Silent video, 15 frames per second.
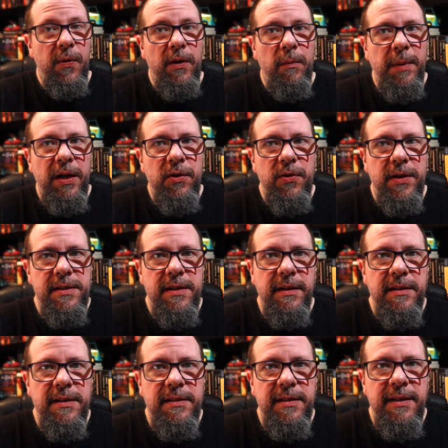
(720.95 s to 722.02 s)
it'll be interesting
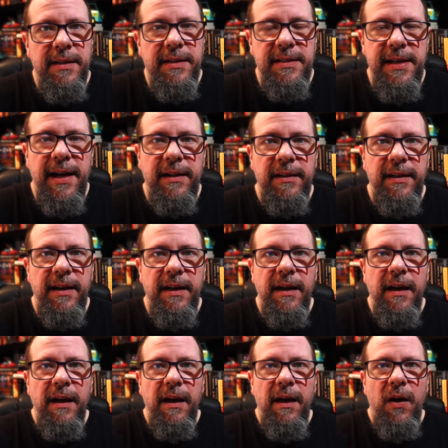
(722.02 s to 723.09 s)
to see exactly
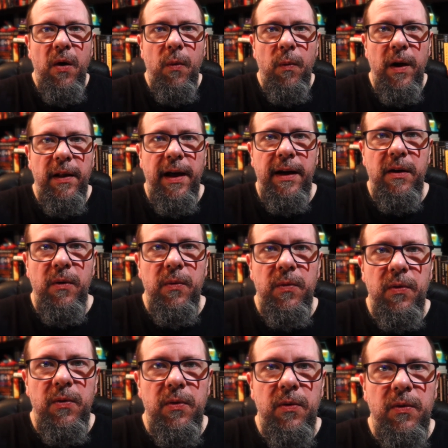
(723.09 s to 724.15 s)
where that
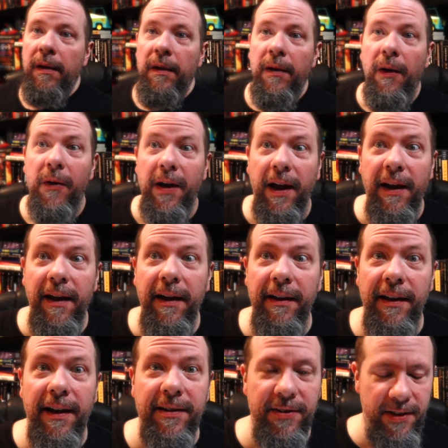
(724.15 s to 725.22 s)
goes. Okay,
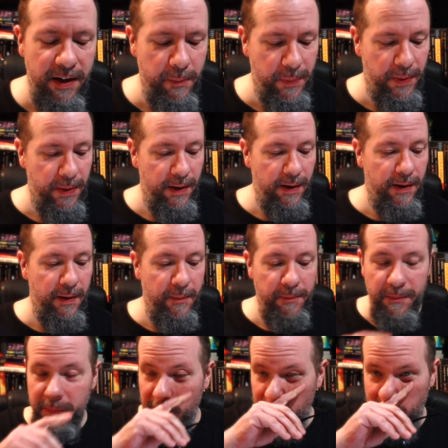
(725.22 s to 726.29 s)
next up,
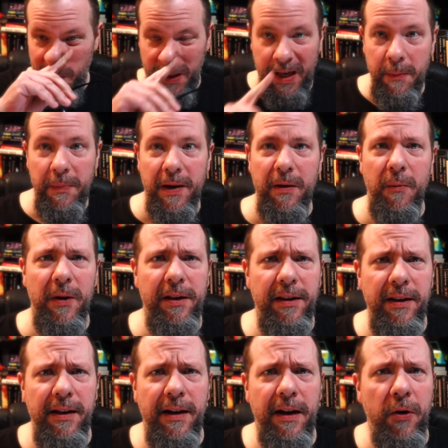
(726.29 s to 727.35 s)
keeping with
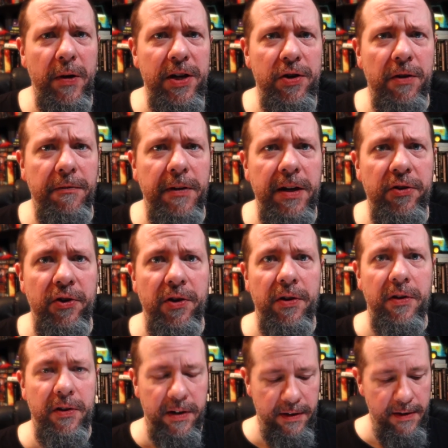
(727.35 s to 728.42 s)
the creature
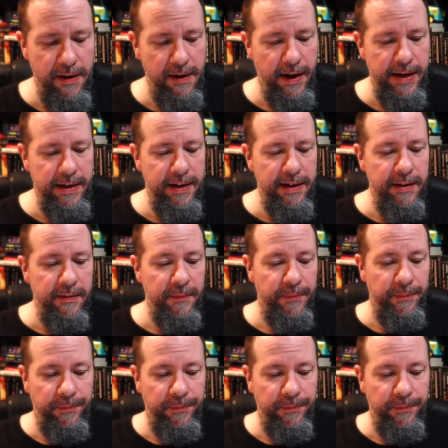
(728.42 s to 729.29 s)
feature idea,